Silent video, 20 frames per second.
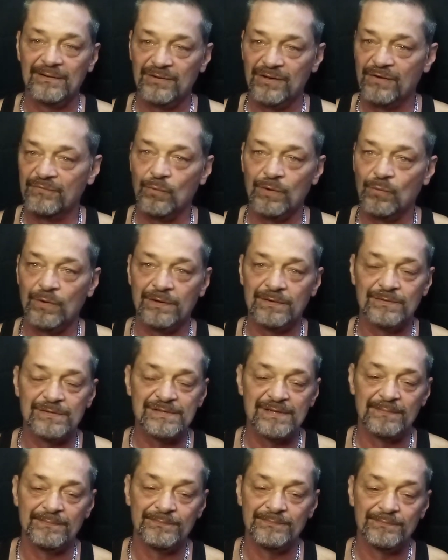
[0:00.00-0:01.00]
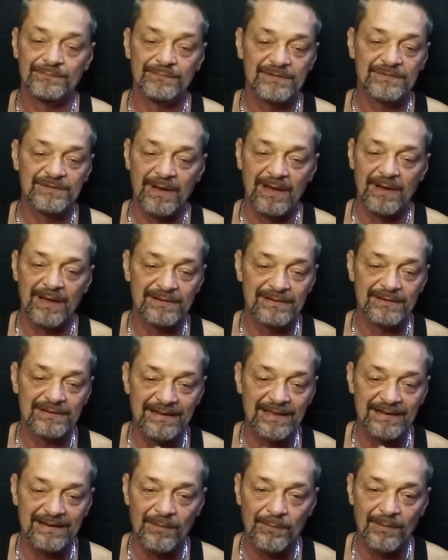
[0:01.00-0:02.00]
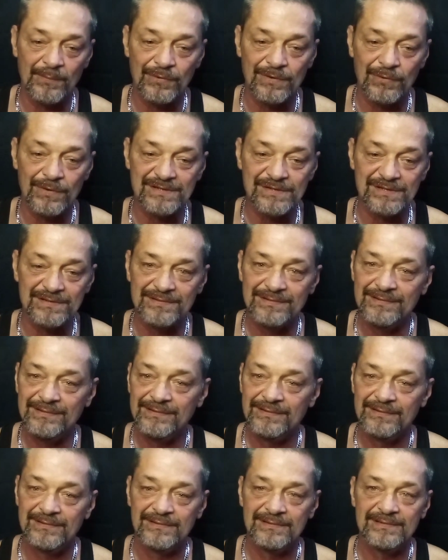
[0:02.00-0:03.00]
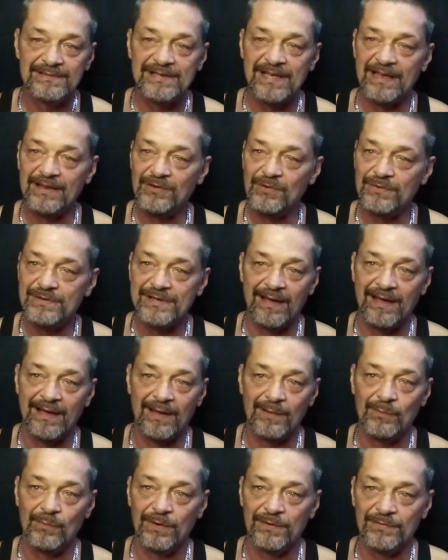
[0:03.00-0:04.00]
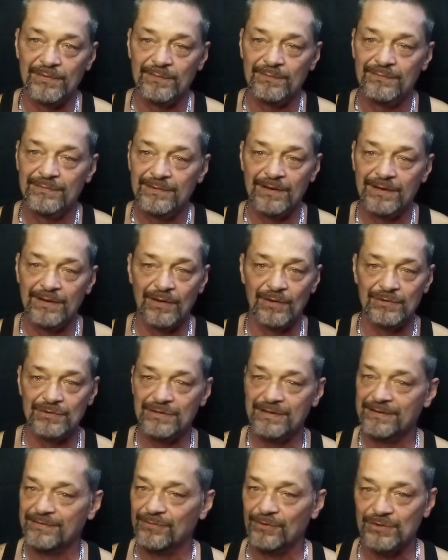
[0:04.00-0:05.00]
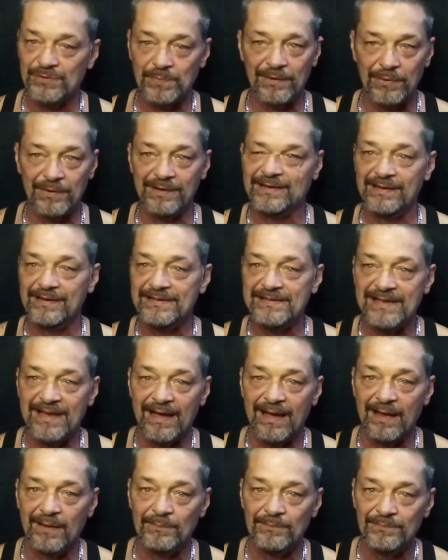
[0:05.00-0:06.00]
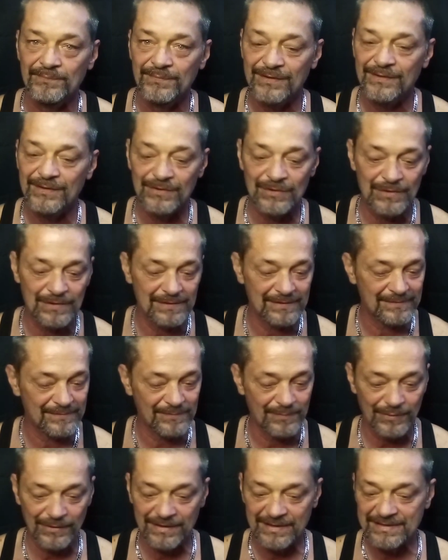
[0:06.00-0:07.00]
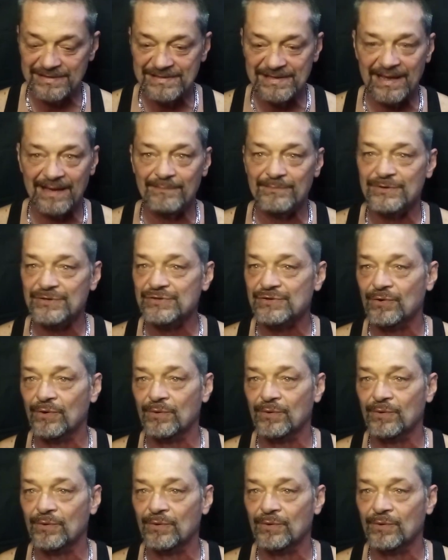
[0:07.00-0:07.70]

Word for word: a loved one or something, somebody getting out of prison, take your time with them. You know, you, there's plenty of time. You plenty of time to